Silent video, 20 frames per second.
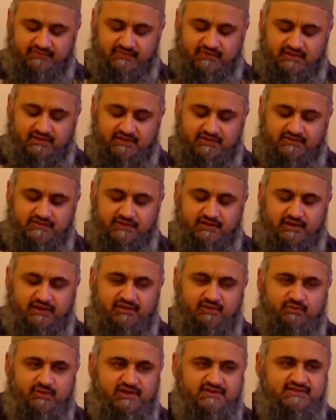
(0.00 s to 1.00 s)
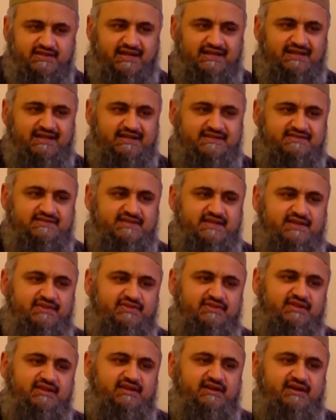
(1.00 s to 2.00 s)
So in other words, Allah said
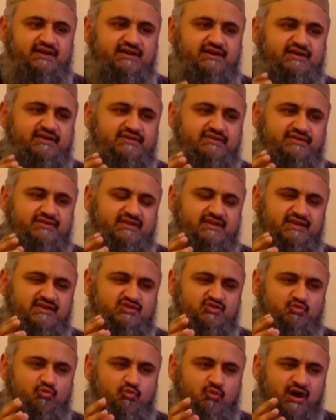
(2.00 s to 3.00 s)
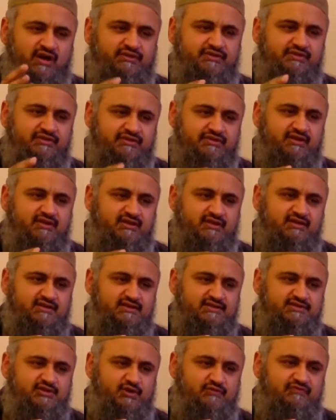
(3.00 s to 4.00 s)
the earth is one
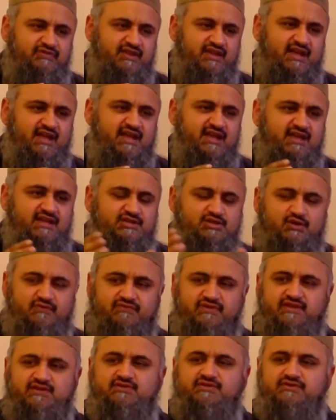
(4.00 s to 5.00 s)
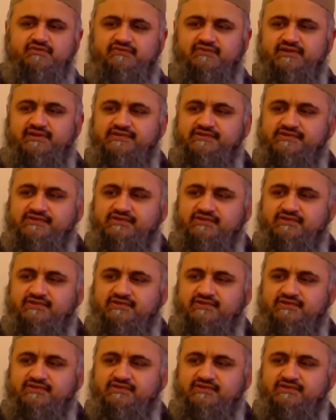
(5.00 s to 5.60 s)
third of the age of the universe.